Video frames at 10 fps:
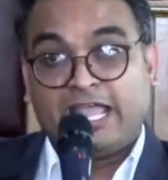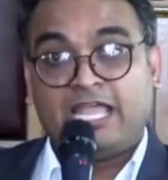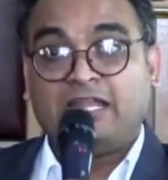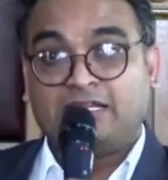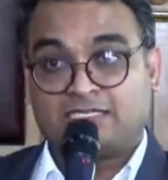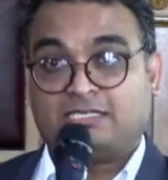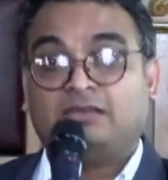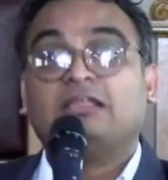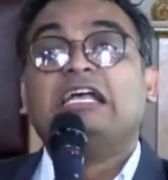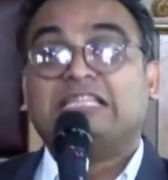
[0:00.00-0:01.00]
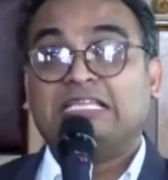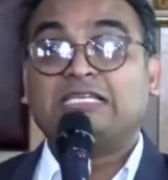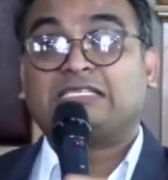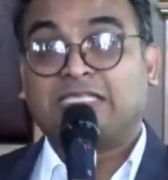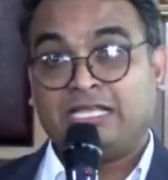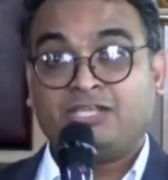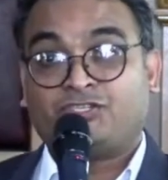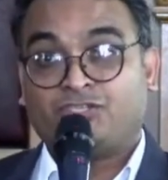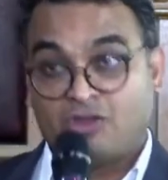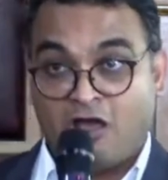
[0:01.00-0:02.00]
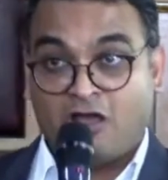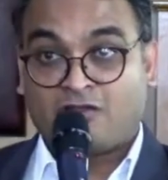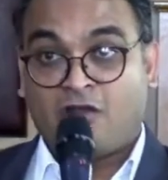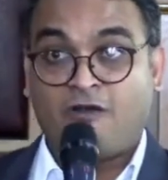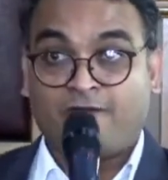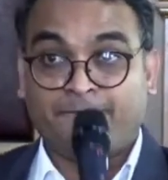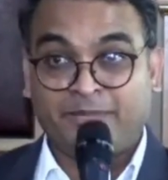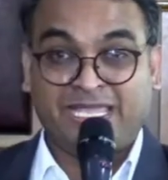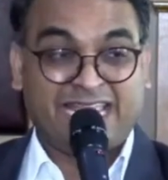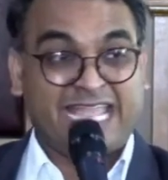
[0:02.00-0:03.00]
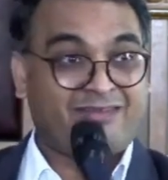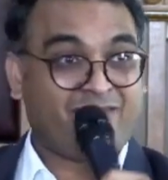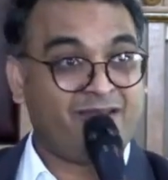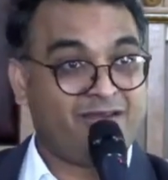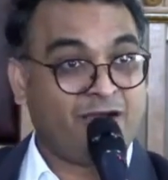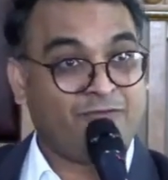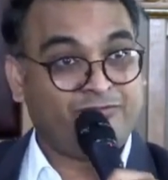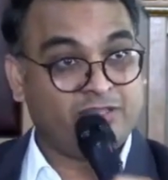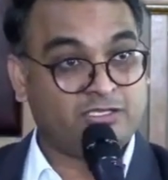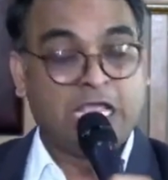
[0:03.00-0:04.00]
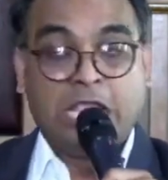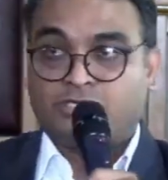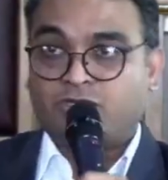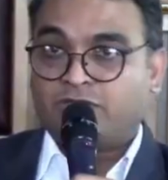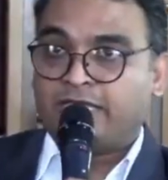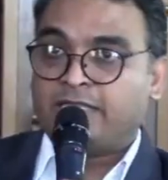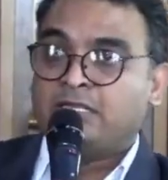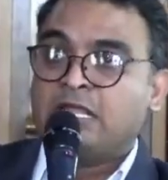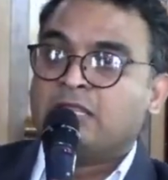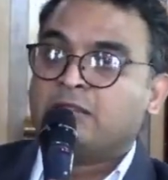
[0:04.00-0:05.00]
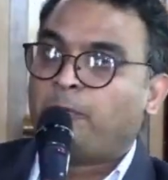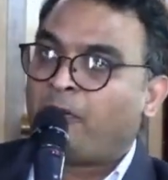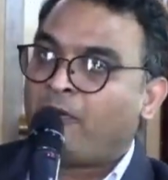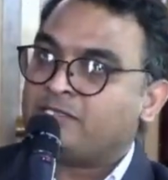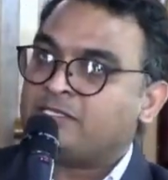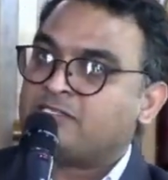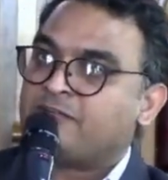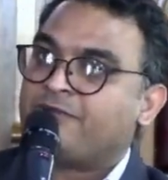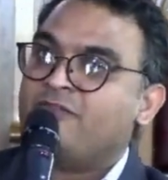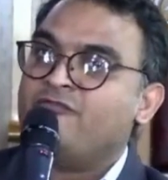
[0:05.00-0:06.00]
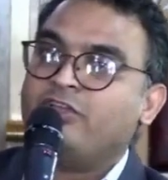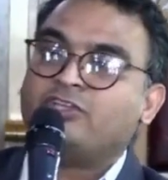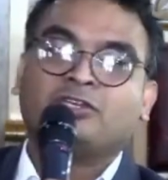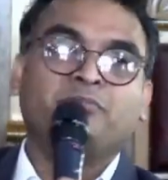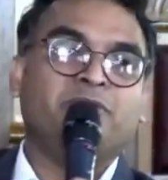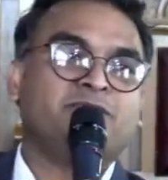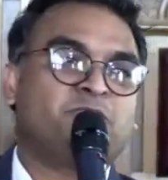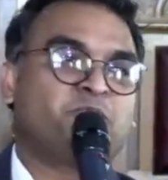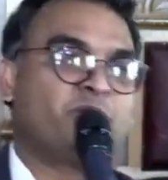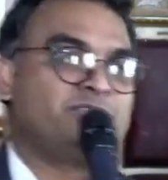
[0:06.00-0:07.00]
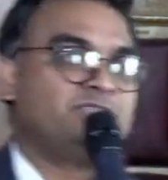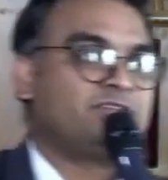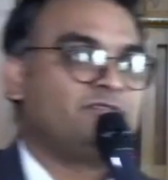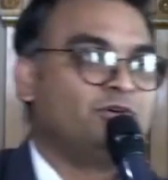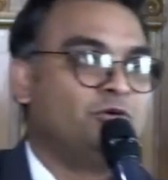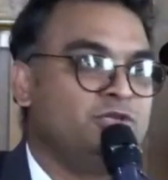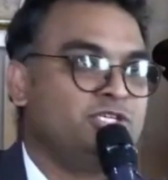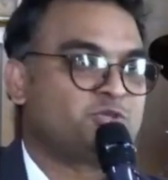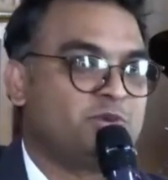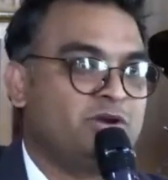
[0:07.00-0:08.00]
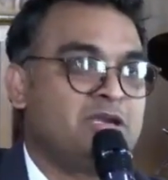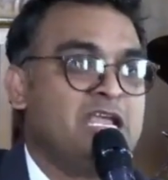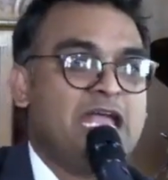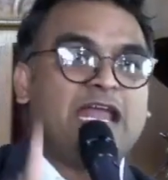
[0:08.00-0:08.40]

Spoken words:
Hey, listen, this is not of me. Get rid of this. So then presence of conviction means the presence of the Holy Spirit.